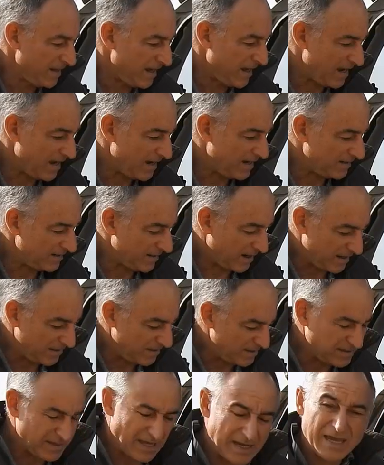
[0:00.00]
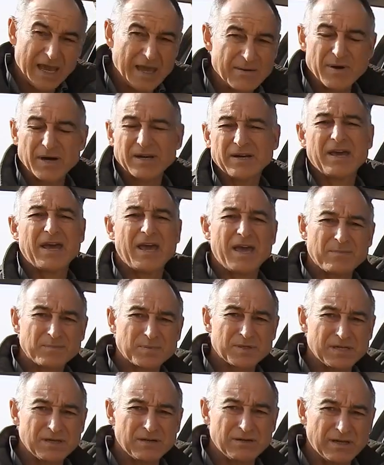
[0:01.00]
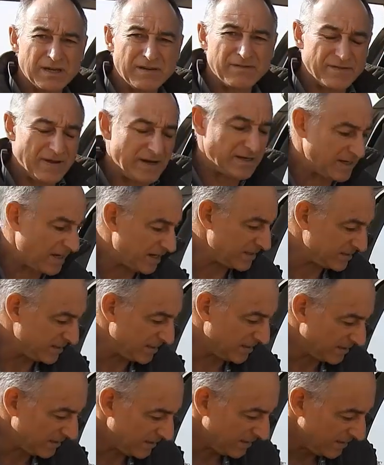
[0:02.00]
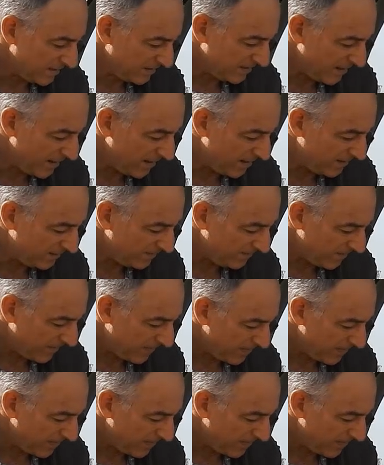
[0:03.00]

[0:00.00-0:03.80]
and I think they came out absolutely fantastic. Now,